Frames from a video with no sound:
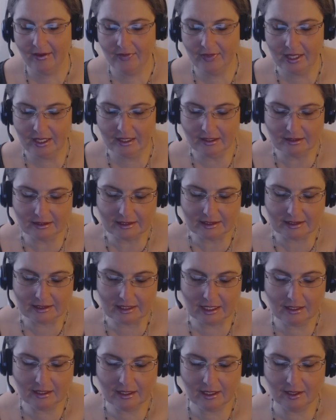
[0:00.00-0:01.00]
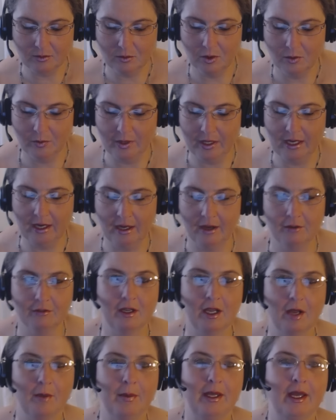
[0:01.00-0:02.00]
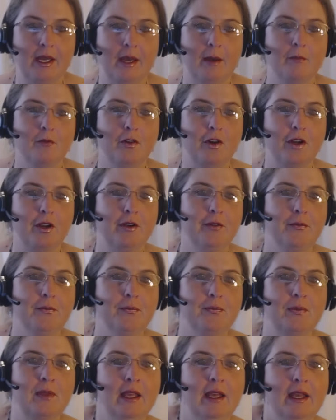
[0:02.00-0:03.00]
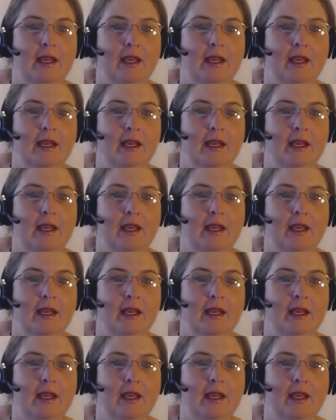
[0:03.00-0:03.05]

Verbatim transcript: And then on Sunday, what we have coming up for you